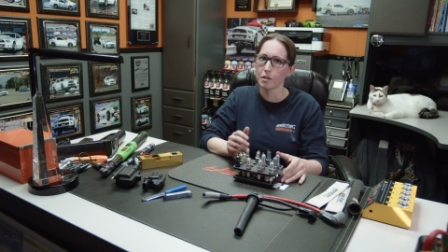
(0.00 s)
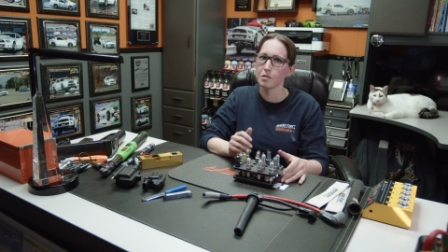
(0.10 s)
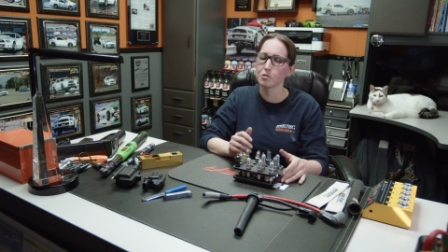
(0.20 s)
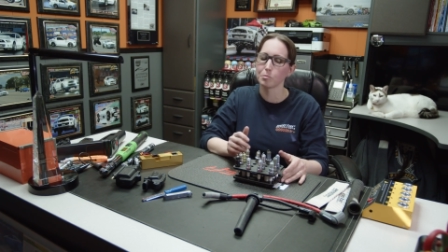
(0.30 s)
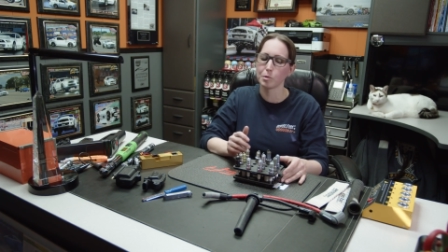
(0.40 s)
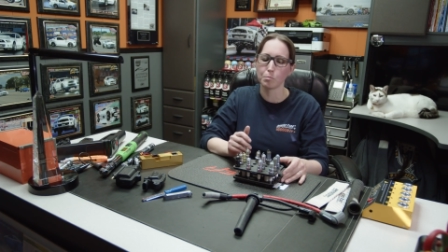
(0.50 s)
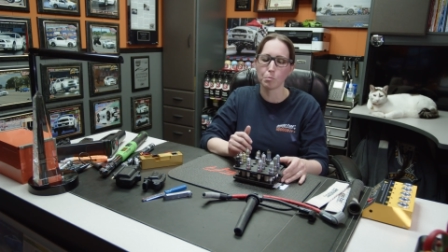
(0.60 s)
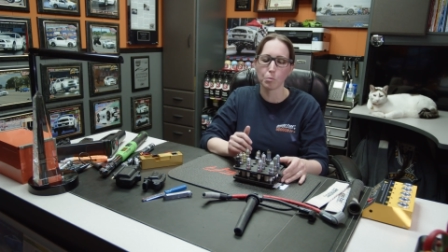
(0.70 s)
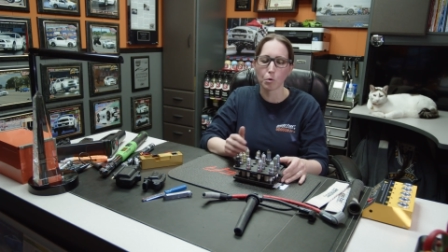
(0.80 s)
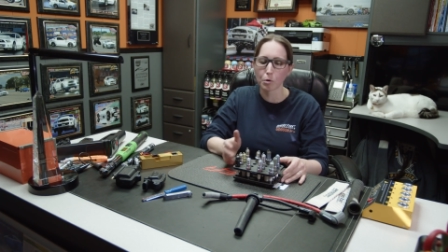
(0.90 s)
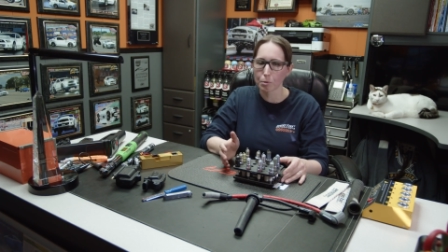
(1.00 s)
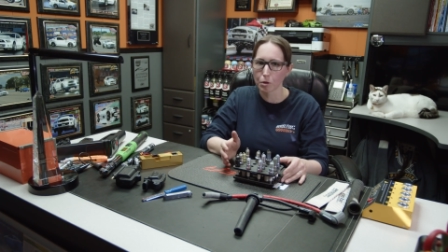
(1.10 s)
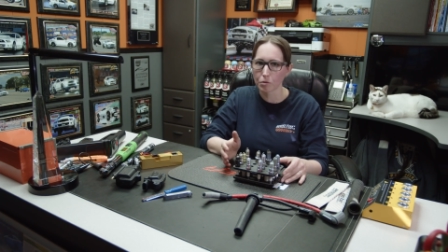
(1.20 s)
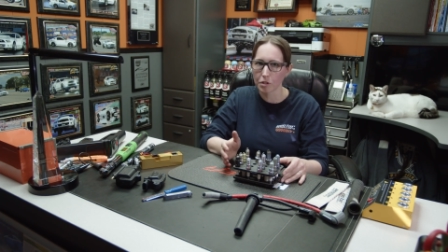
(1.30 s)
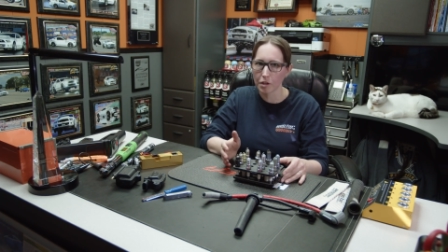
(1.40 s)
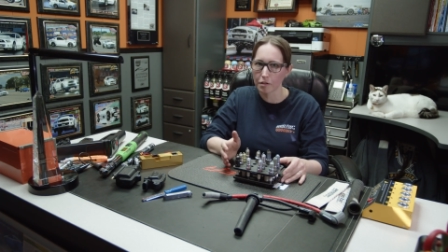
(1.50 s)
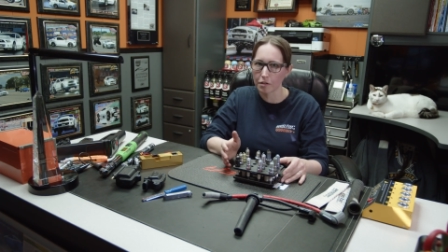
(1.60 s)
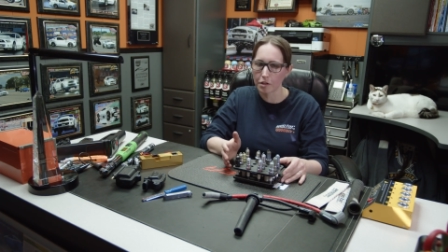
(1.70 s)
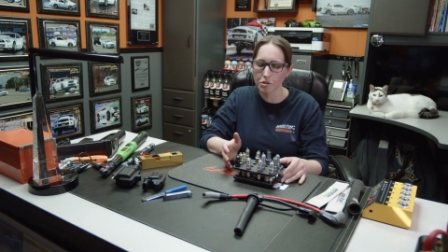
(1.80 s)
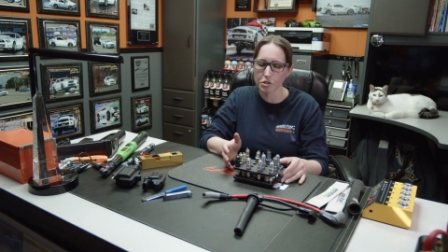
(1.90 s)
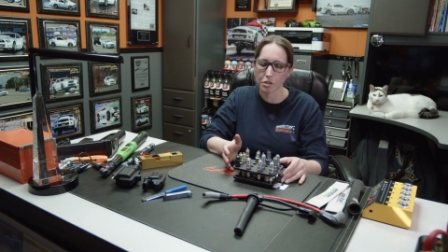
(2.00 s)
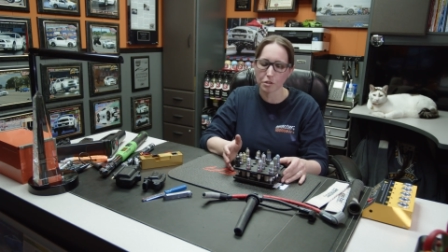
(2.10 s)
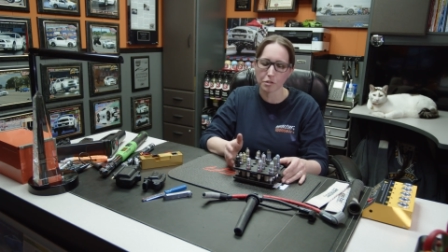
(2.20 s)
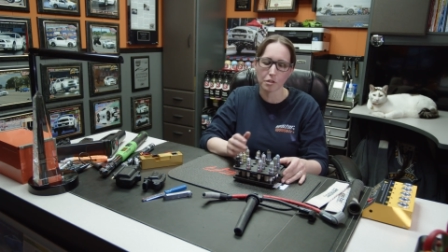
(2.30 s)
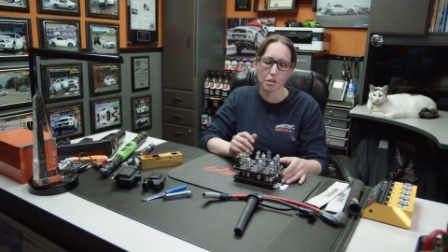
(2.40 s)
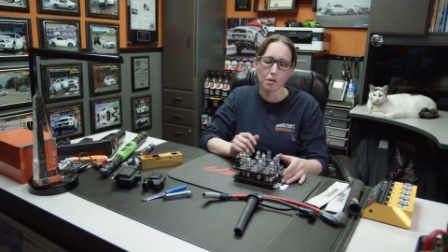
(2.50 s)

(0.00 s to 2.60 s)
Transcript: It's going to be more prone to detonation,